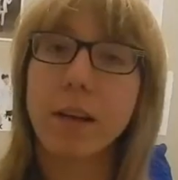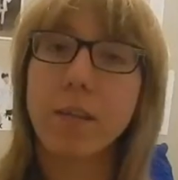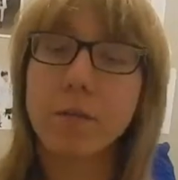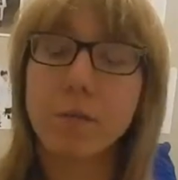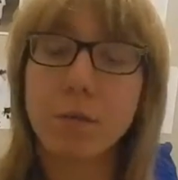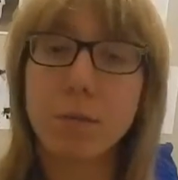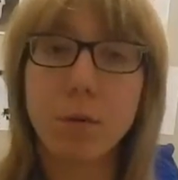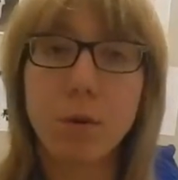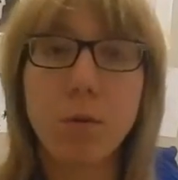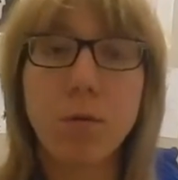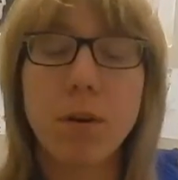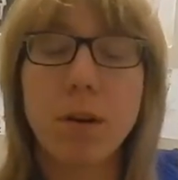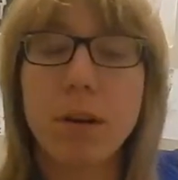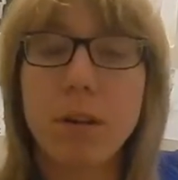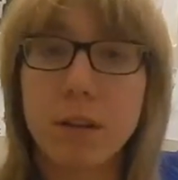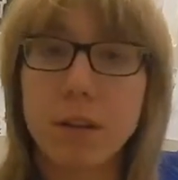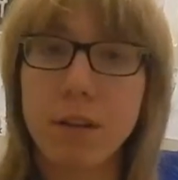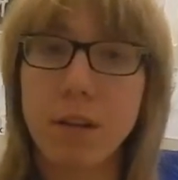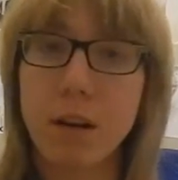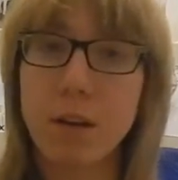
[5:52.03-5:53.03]
But that gives
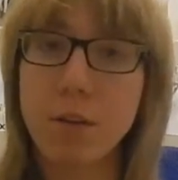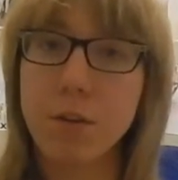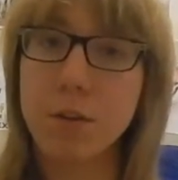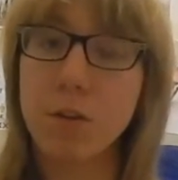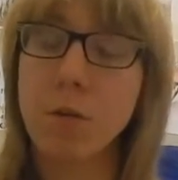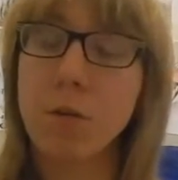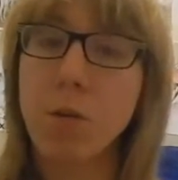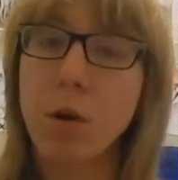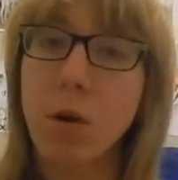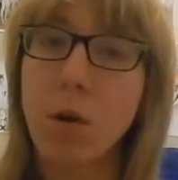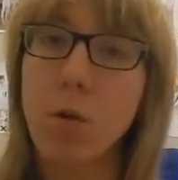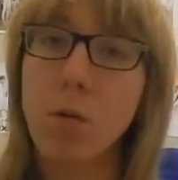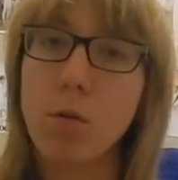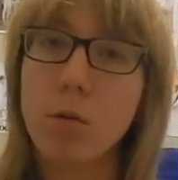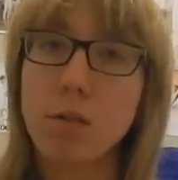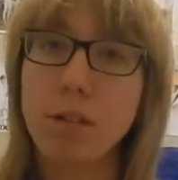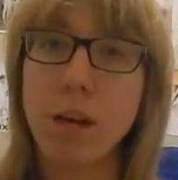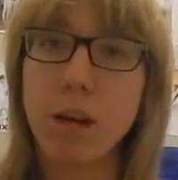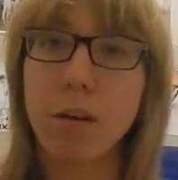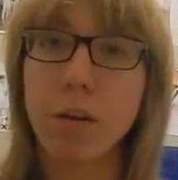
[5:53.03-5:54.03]
them no right to touch
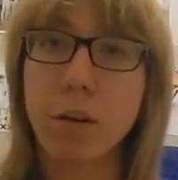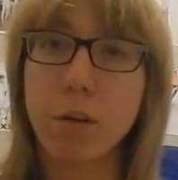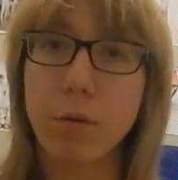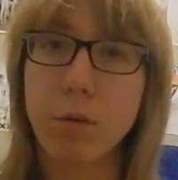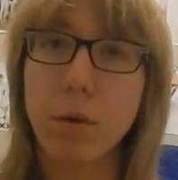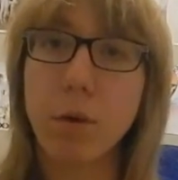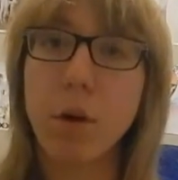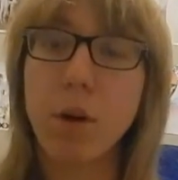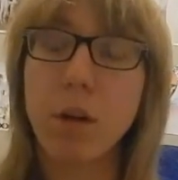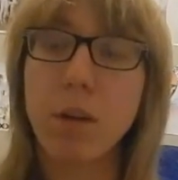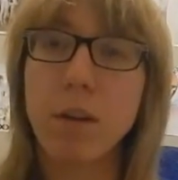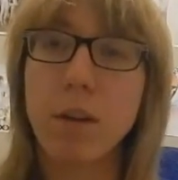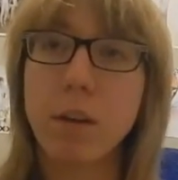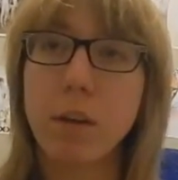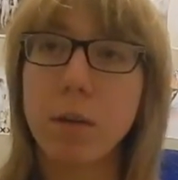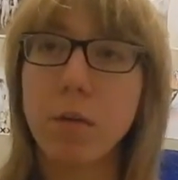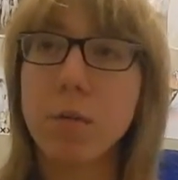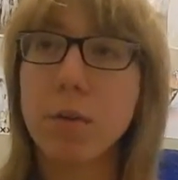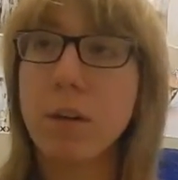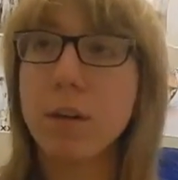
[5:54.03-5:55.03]
you or tell
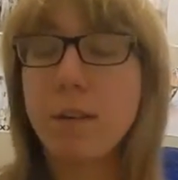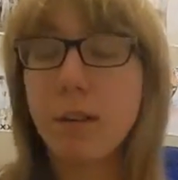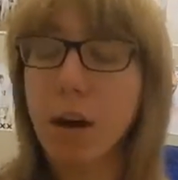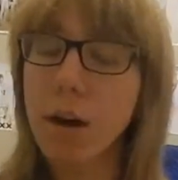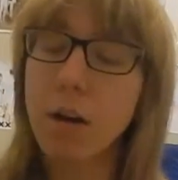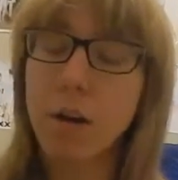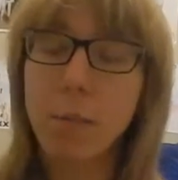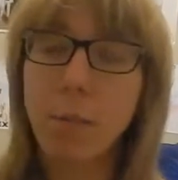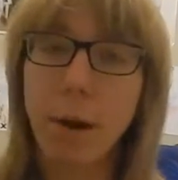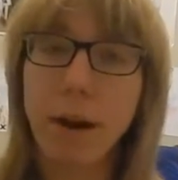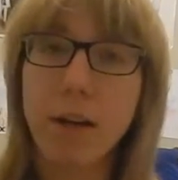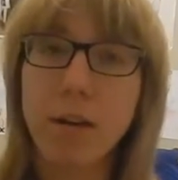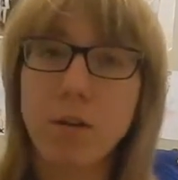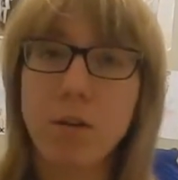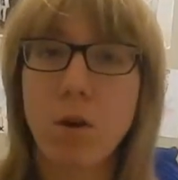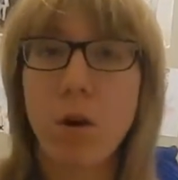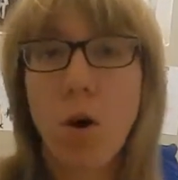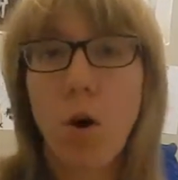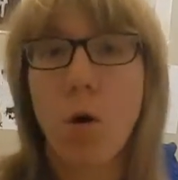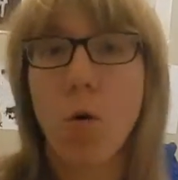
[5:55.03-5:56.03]
you that you need
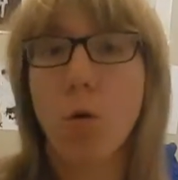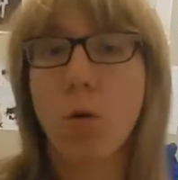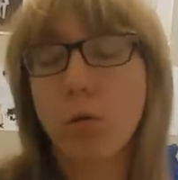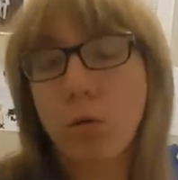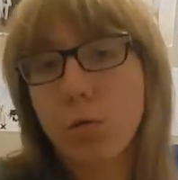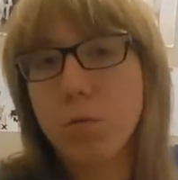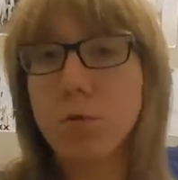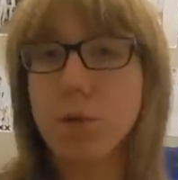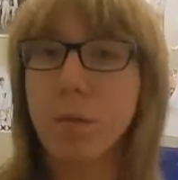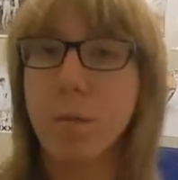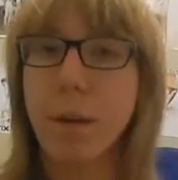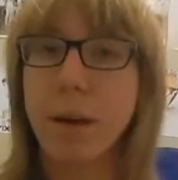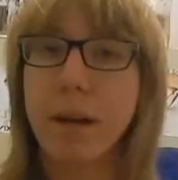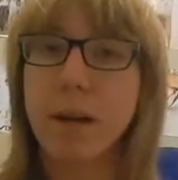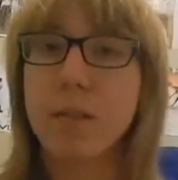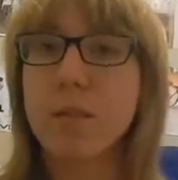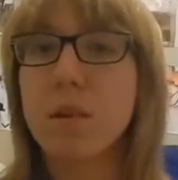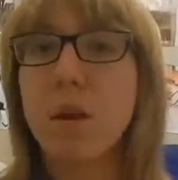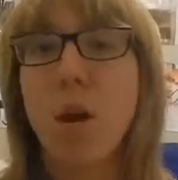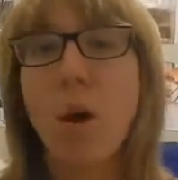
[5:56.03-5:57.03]
tighter pants or
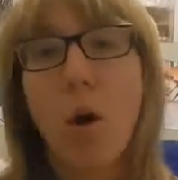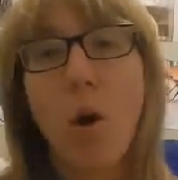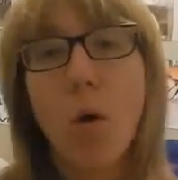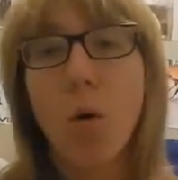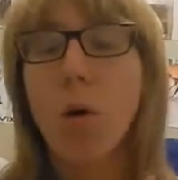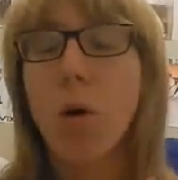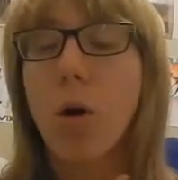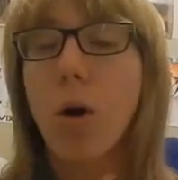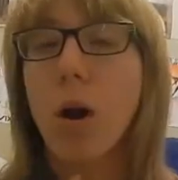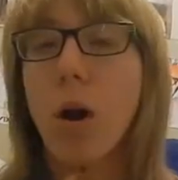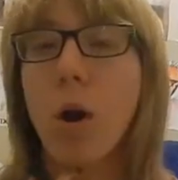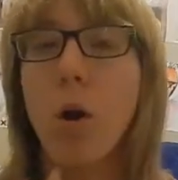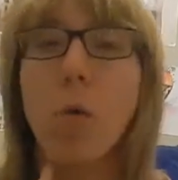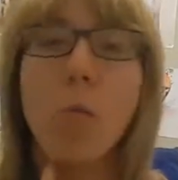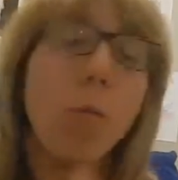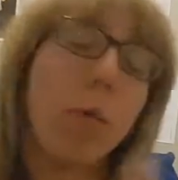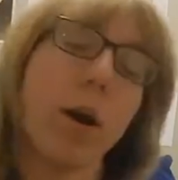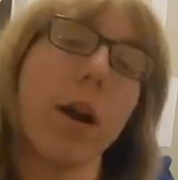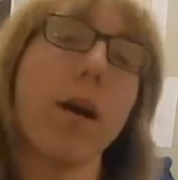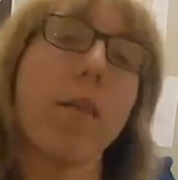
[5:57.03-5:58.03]
looser pants
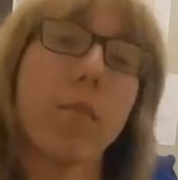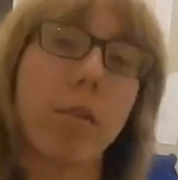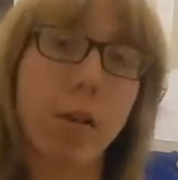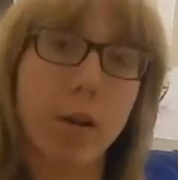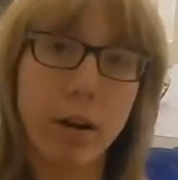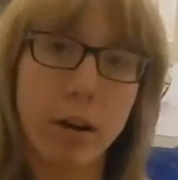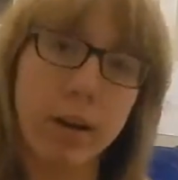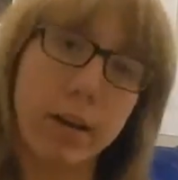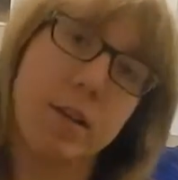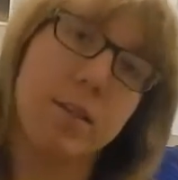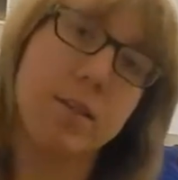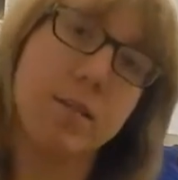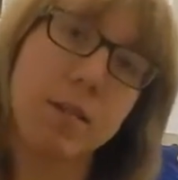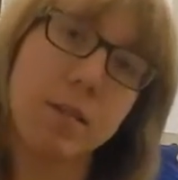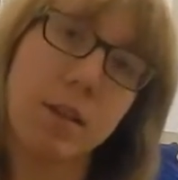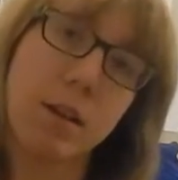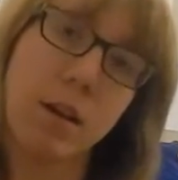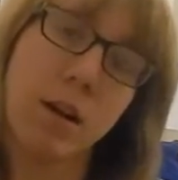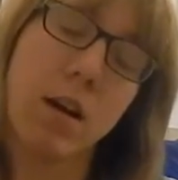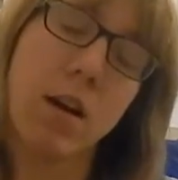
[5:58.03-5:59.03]
or
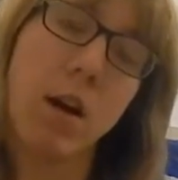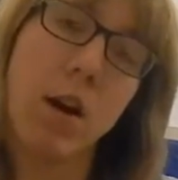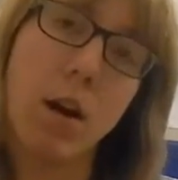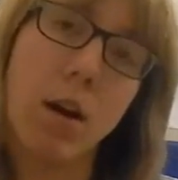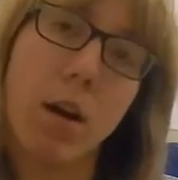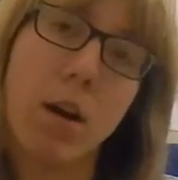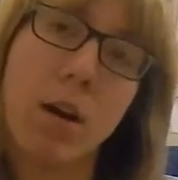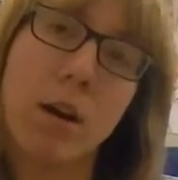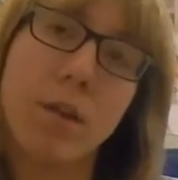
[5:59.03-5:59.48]
whatever it is.